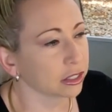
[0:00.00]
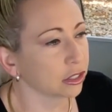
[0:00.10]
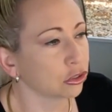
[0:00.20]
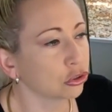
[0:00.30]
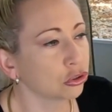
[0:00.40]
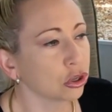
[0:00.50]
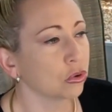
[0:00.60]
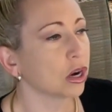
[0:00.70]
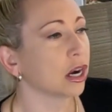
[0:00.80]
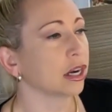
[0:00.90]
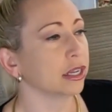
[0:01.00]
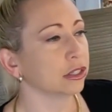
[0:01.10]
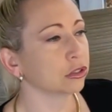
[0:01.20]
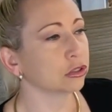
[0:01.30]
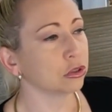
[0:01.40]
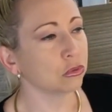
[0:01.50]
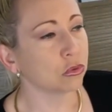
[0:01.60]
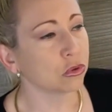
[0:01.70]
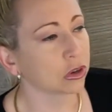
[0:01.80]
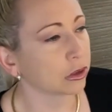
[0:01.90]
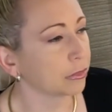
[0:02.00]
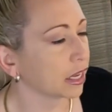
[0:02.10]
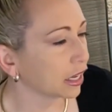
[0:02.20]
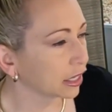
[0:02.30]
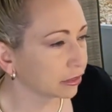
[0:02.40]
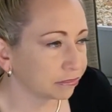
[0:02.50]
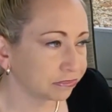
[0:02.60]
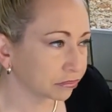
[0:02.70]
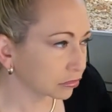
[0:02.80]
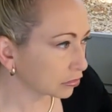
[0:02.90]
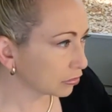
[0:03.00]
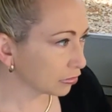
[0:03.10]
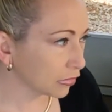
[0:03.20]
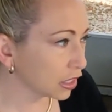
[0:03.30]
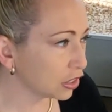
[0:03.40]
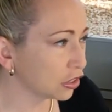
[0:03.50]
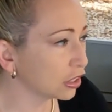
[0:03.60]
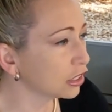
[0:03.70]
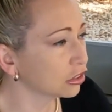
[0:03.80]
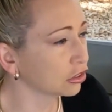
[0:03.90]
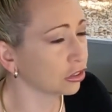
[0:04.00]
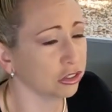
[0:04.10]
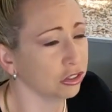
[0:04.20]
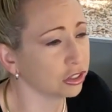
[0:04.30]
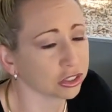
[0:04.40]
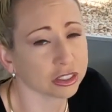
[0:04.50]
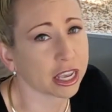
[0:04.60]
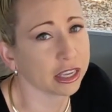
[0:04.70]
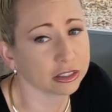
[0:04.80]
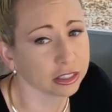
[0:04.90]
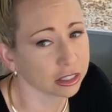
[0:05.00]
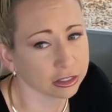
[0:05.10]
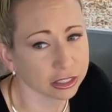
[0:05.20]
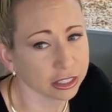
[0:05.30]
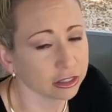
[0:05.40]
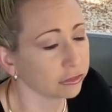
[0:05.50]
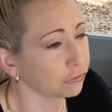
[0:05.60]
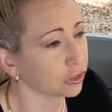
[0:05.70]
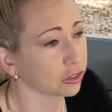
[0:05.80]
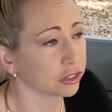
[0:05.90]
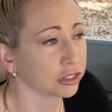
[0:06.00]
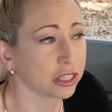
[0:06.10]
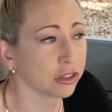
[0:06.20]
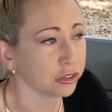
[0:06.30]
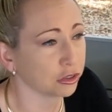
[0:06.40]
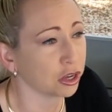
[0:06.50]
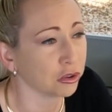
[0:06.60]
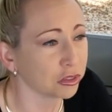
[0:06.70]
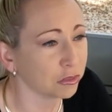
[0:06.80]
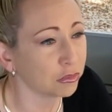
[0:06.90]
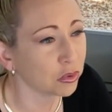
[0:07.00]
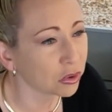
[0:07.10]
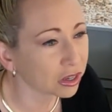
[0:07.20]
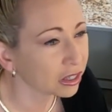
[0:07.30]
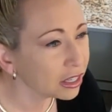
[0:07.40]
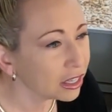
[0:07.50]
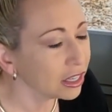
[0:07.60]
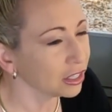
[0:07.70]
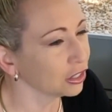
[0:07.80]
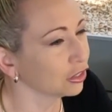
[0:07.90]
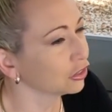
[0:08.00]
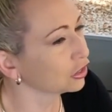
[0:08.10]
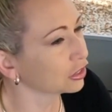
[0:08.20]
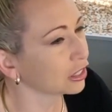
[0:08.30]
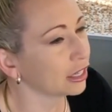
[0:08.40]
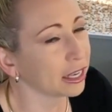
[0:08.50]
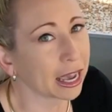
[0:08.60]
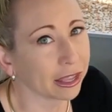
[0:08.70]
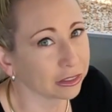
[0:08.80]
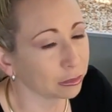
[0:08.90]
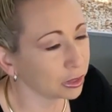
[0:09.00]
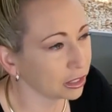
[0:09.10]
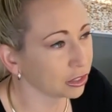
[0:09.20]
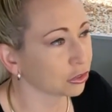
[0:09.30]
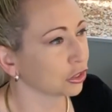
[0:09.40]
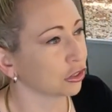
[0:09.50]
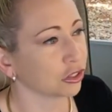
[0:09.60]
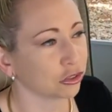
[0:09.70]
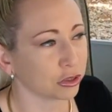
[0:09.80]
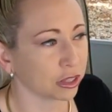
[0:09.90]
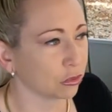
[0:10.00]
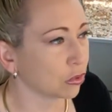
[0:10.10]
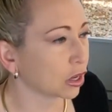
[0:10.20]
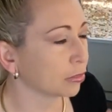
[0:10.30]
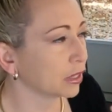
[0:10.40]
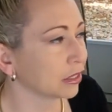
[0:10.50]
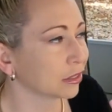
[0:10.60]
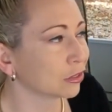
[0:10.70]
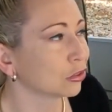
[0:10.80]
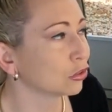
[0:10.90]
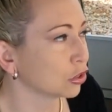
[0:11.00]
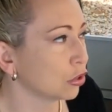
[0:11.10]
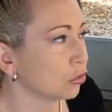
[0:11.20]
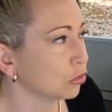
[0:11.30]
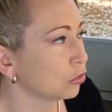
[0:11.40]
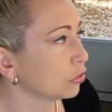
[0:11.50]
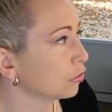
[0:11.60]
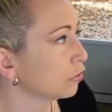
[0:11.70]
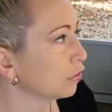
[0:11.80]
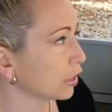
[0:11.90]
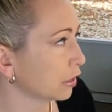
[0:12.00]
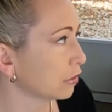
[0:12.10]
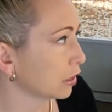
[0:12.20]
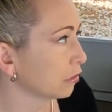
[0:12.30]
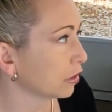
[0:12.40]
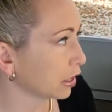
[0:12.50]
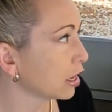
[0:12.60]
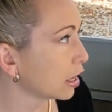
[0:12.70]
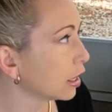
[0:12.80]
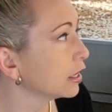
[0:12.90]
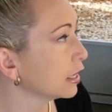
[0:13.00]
It's so hot and so warm, and you just like, literally the further south you go, the more you're just like at the beach, or you're enjoying the water, because it's so very, very, very hot